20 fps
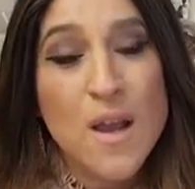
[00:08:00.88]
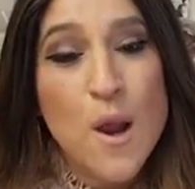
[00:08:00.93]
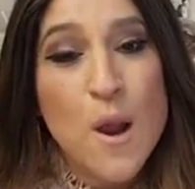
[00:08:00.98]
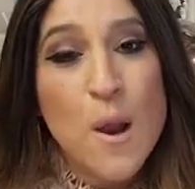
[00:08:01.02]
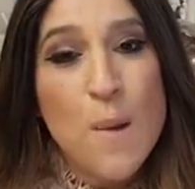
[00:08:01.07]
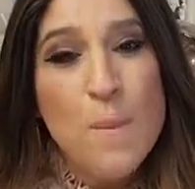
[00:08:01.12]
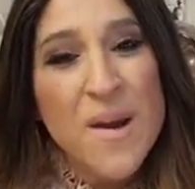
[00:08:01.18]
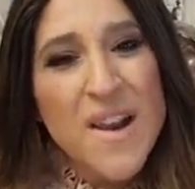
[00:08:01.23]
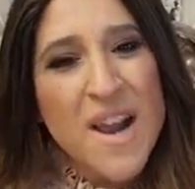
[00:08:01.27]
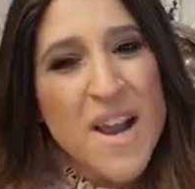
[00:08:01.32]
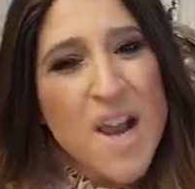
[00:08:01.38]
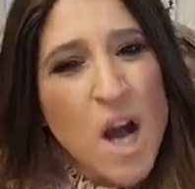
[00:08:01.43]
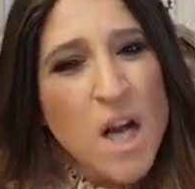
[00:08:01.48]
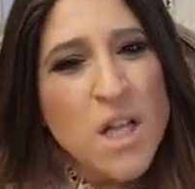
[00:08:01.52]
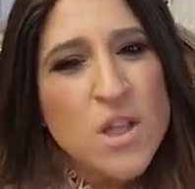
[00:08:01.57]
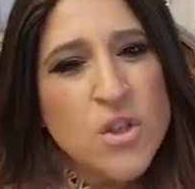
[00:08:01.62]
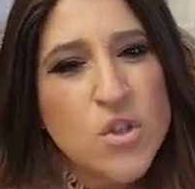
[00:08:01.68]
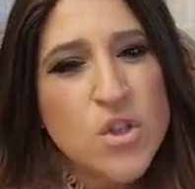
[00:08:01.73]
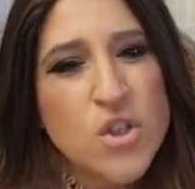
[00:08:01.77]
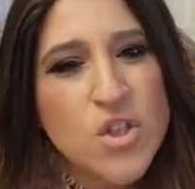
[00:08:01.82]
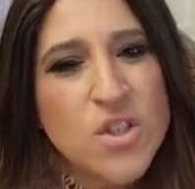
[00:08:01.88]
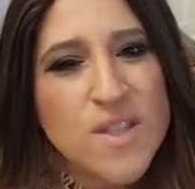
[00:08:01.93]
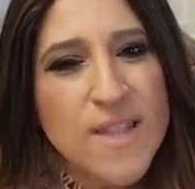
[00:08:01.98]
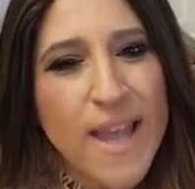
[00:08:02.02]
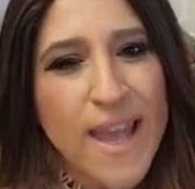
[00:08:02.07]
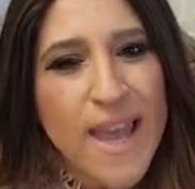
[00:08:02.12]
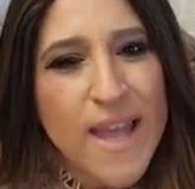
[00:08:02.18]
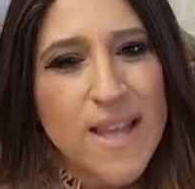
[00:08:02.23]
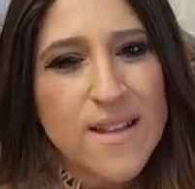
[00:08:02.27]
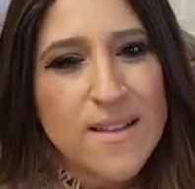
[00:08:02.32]
but I
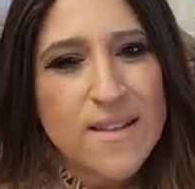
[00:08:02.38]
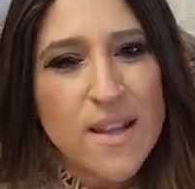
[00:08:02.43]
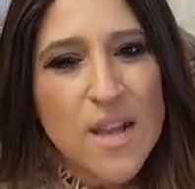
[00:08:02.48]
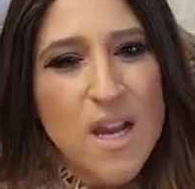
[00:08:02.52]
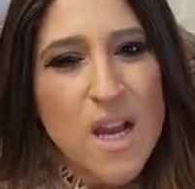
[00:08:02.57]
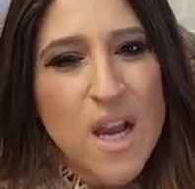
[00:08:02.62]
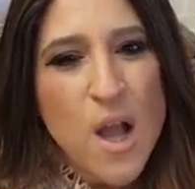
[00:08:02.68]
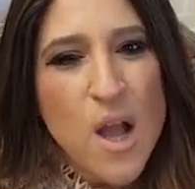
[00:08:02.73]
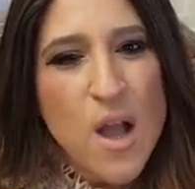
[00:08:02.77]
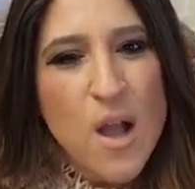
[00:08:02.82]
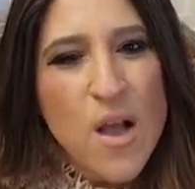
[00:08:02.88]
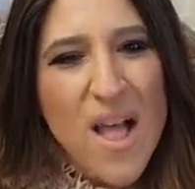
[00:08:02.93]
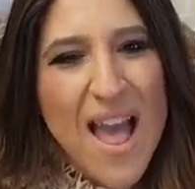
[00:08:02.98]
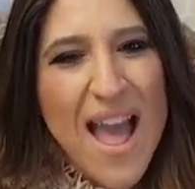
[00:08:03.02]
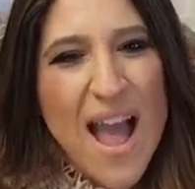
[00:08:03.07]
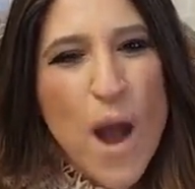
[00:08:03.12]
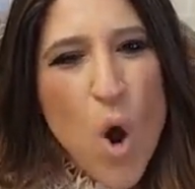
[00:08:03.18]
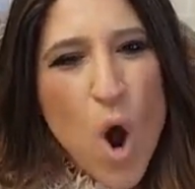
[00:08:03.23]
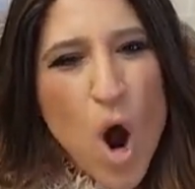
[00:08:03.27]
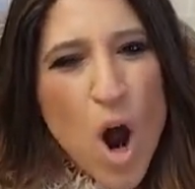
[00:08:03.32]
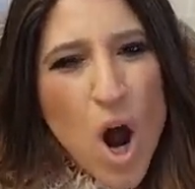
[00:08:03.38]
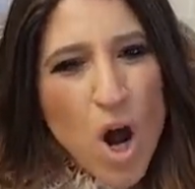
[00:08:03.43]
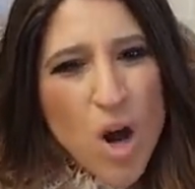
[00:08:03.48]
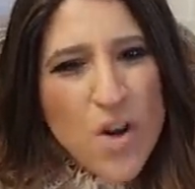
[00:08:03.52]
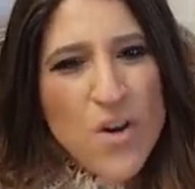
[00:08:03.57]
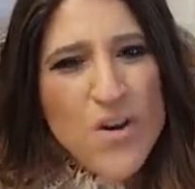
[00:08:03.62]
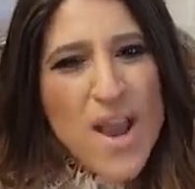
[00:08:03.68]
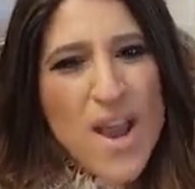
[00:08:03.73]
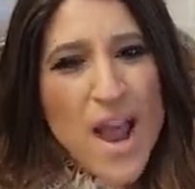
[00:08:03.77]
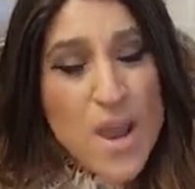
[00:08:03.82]
understand how
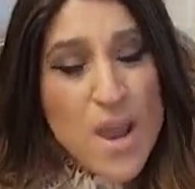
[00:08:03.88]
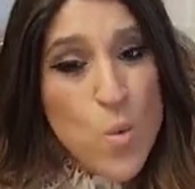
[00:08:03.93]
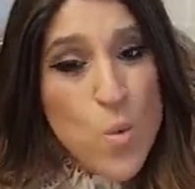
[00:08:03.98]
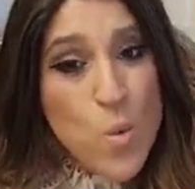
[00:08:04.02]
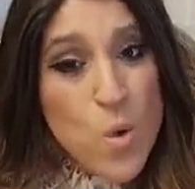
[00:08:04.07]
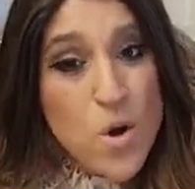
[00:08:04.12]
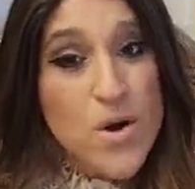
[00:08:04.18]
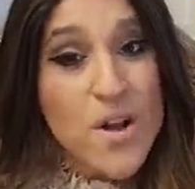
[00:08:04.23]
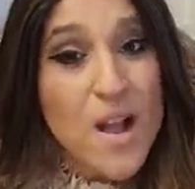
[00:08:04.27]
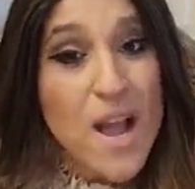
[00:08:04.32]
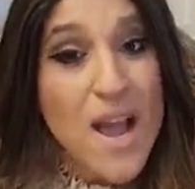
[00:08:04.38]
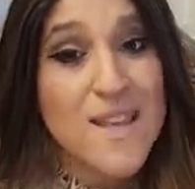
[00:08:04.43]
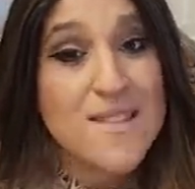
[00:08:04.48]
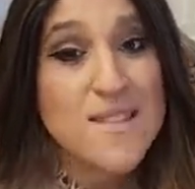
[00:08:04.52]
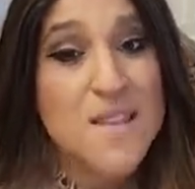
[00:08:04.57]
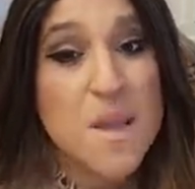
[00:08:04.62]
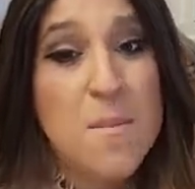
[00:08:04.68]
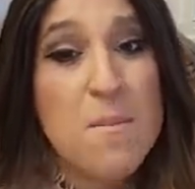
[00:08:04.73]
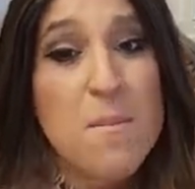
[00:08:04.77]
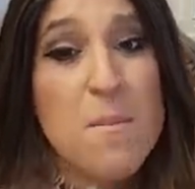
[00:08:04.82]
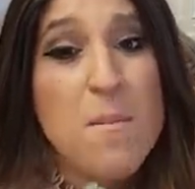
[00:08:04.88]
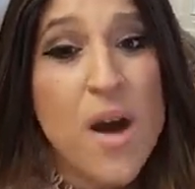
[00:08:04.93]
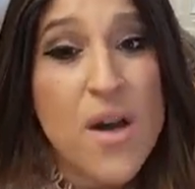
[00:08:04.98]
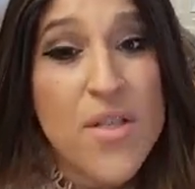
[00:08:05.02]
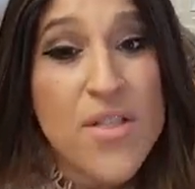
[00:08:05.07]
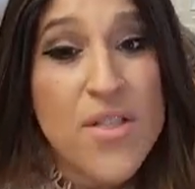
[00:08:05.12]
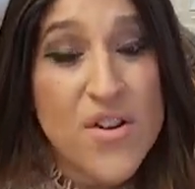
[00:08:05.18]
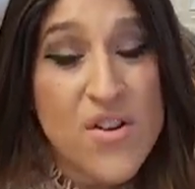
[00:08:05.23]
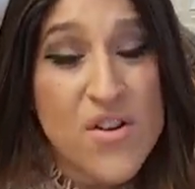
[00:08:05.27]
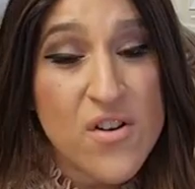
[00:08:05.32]
hard I work as a
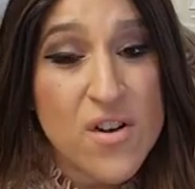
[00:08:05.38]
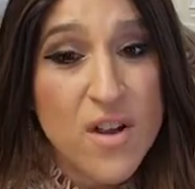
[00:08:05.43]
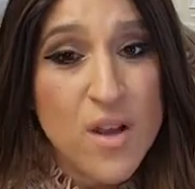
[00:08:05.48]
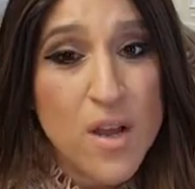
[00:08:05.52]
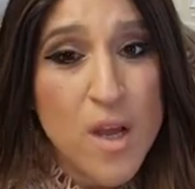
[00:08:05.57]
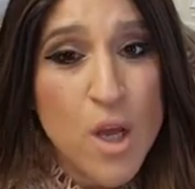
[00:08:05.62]
mother